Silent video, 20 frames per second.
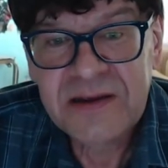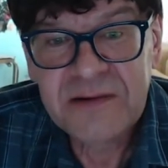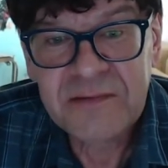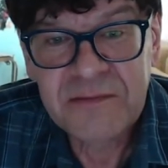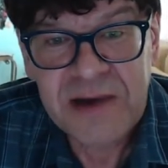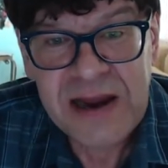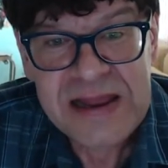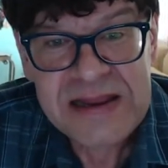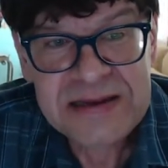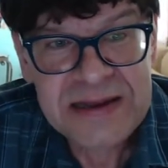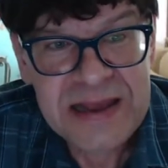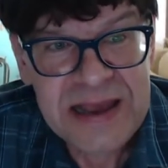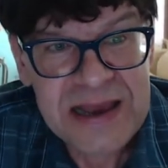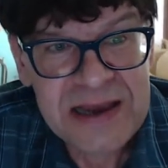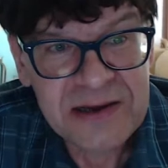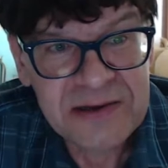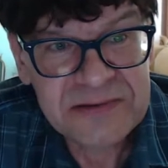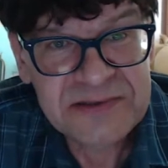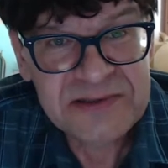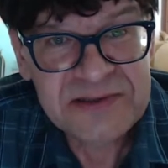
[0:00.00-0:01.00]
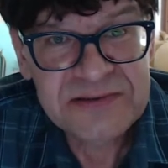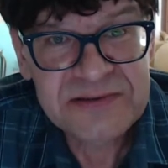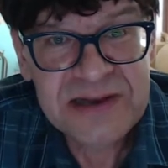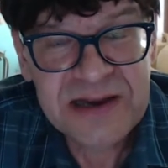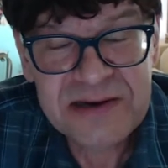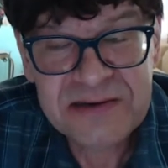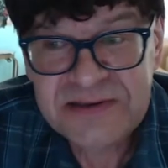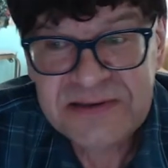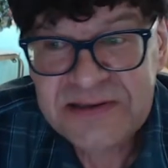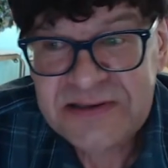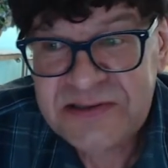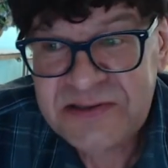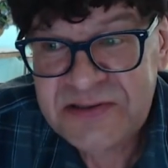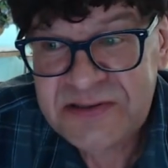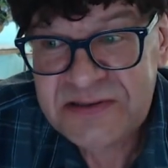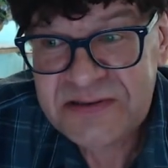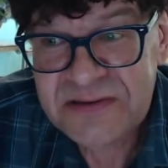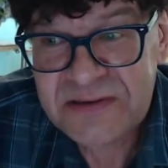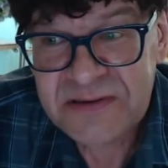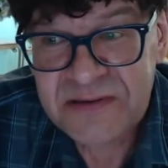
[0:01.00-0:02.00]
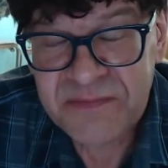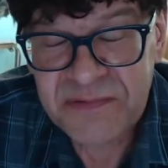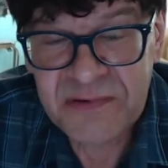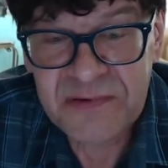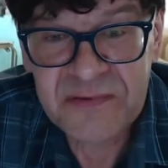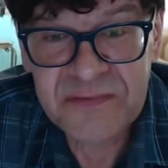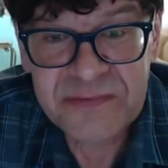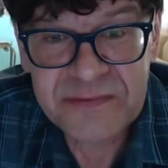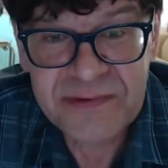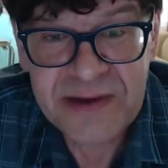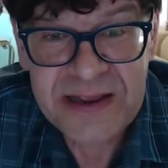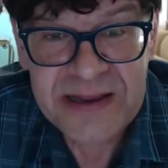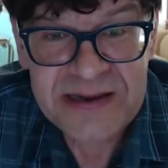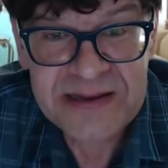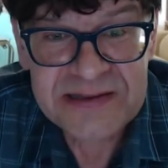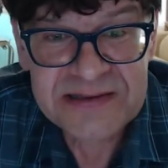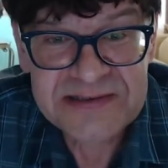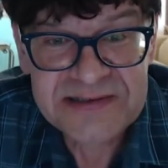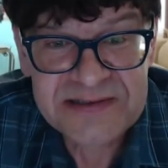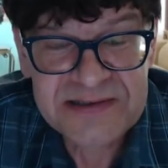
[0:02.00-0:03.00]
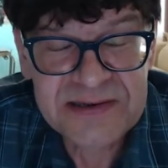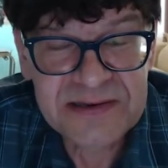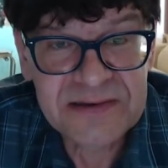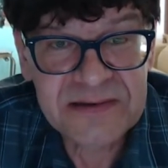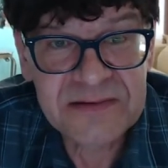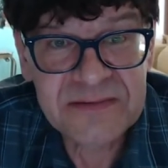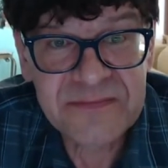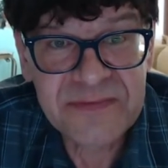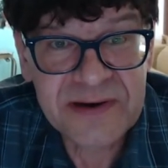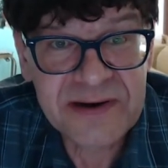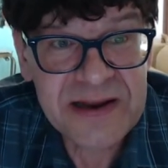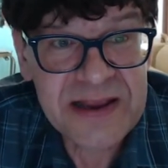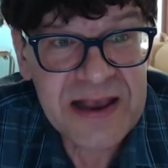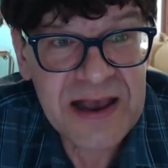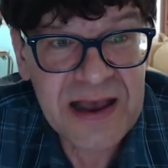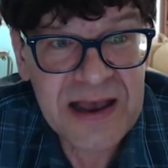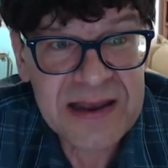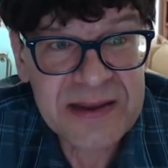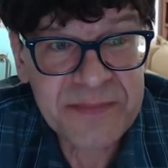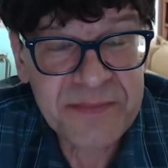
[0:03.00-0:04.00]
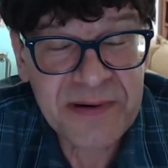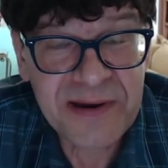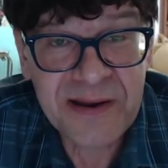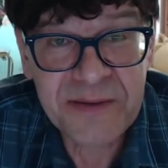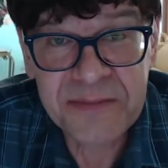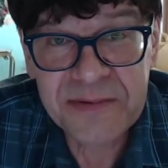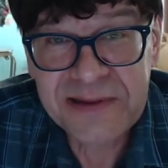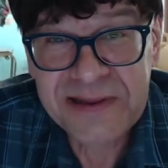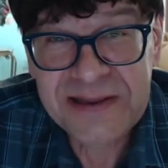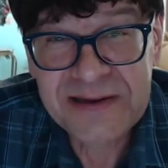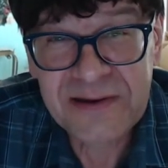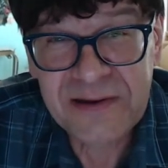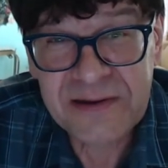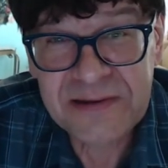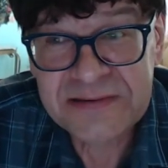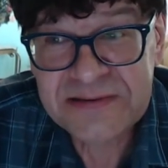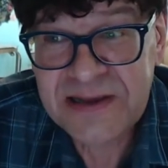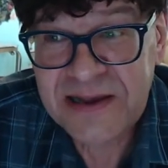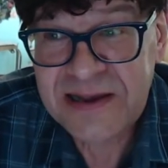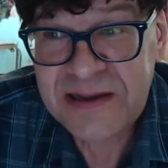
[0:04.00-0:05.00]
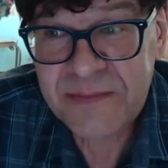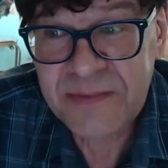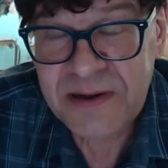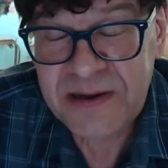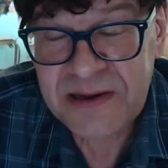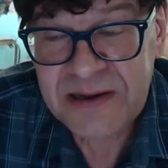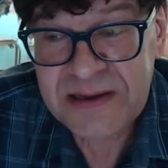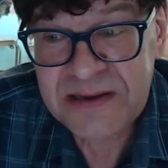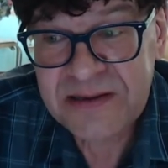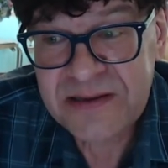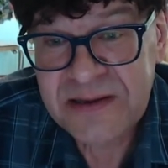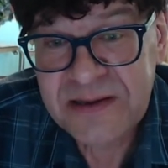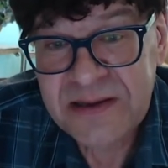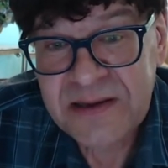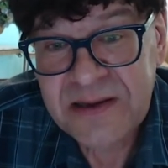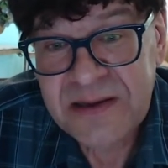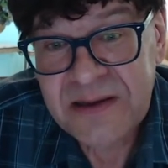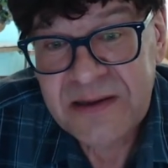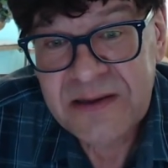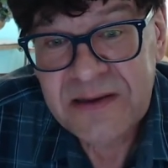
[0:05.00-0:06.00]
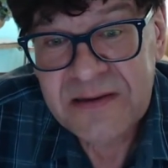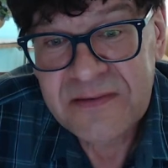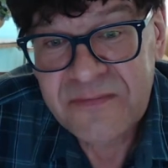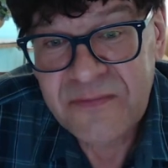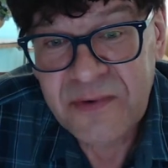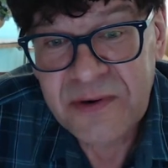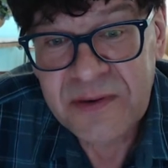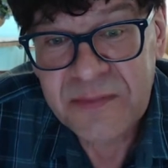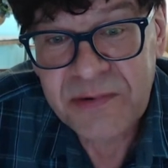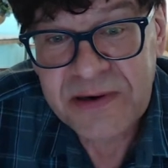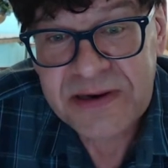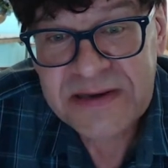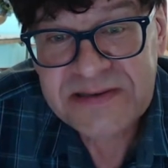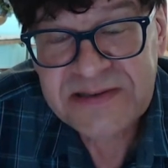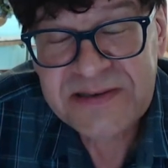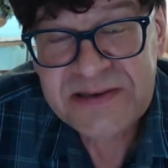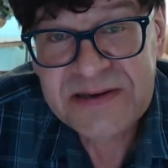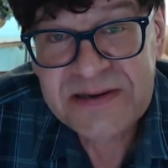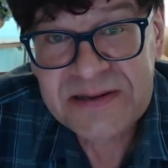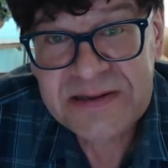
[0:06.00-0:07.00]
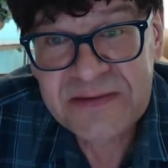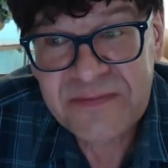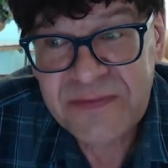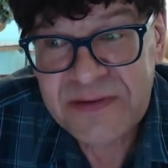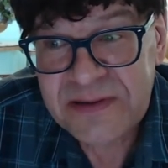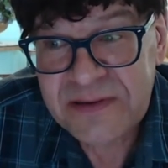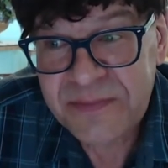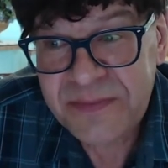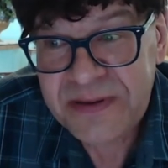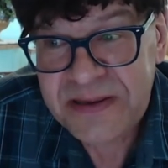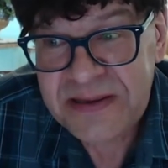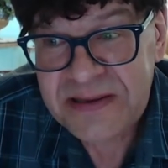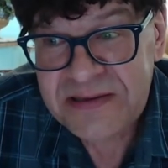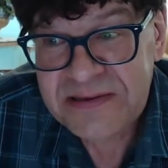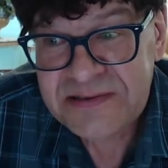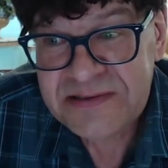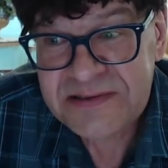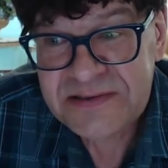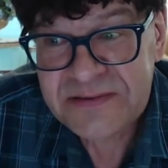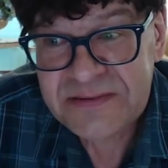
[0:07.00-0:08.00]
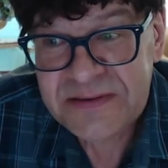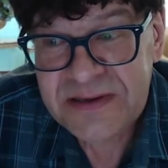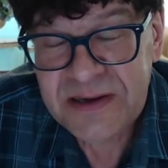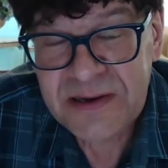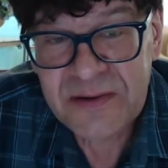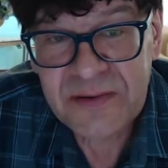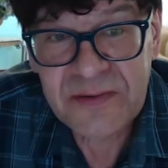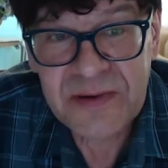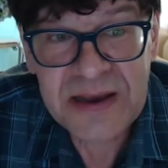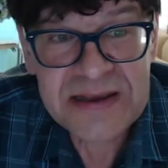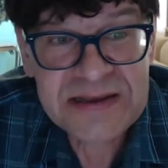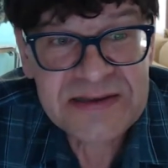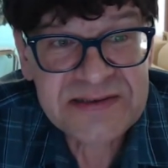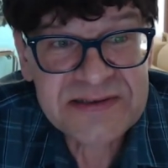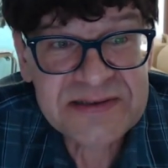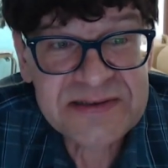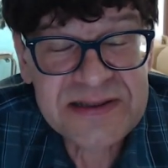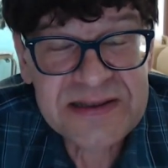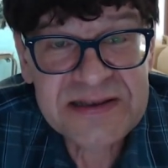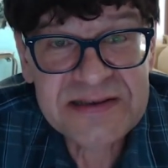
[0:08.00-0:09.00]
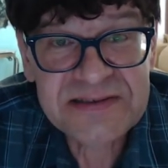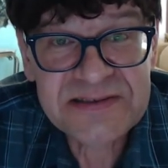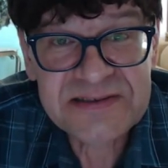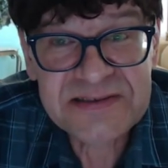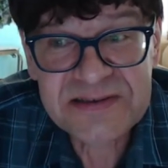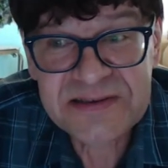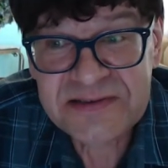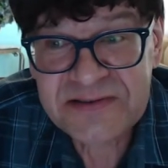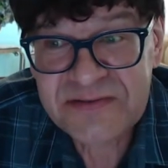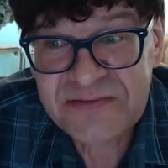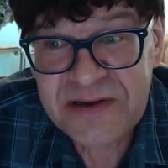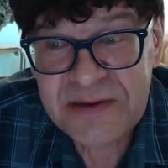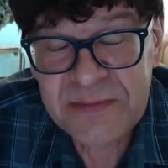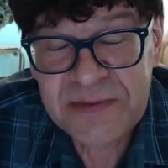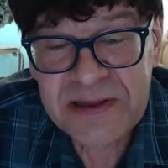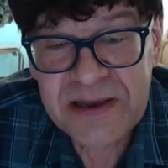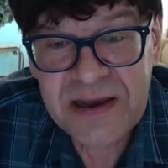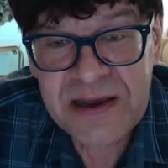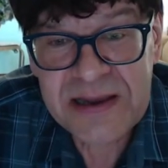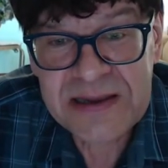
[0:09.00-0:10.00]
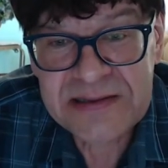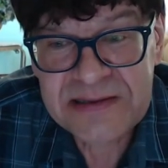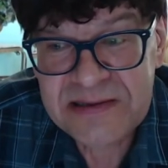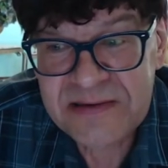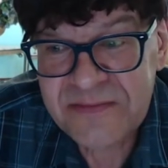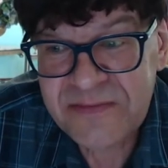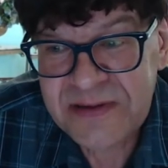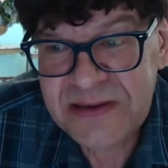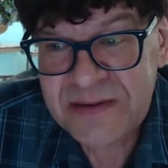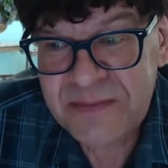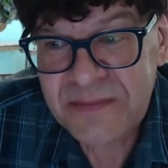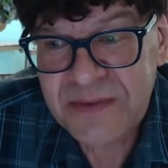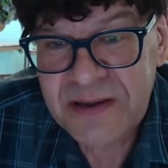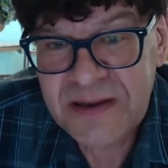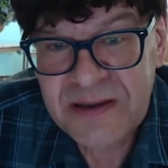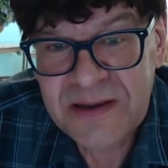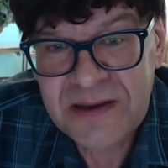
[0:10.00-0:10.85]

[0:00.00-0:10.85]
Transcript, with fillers: Right now, Duterte's approval rating is still very high, probably an all-time high for a president in the Philippines. You know, Isa thinks extremely highly of him,